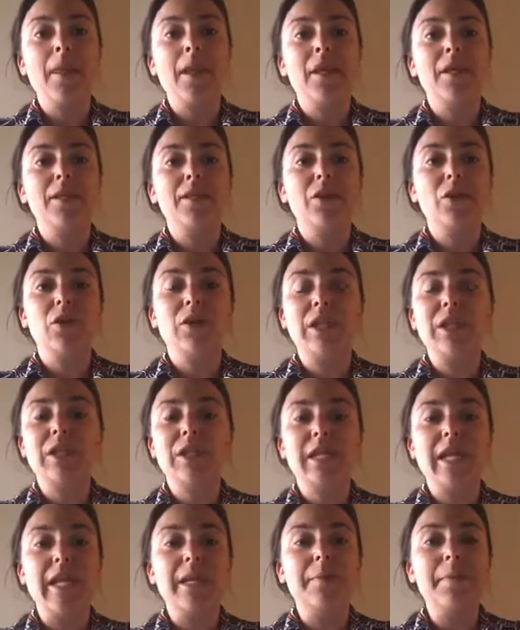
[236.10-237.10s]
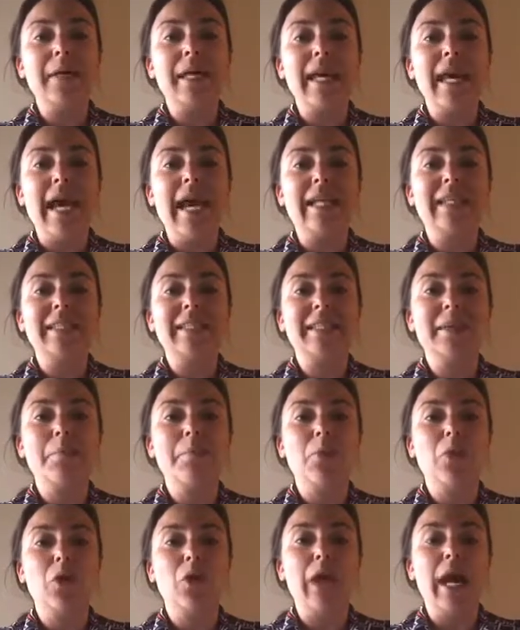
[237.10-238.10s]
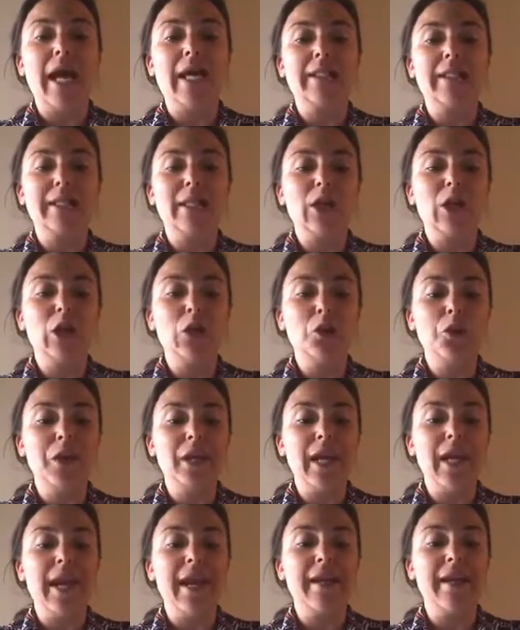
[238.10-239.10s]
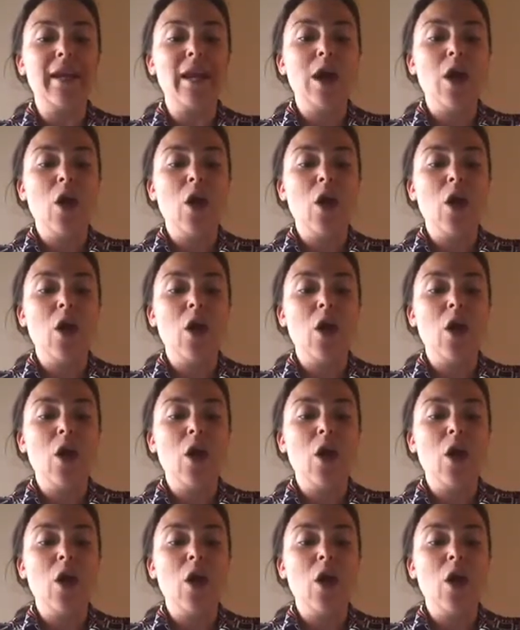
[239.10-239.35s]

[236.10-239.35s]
So this can be as simple as including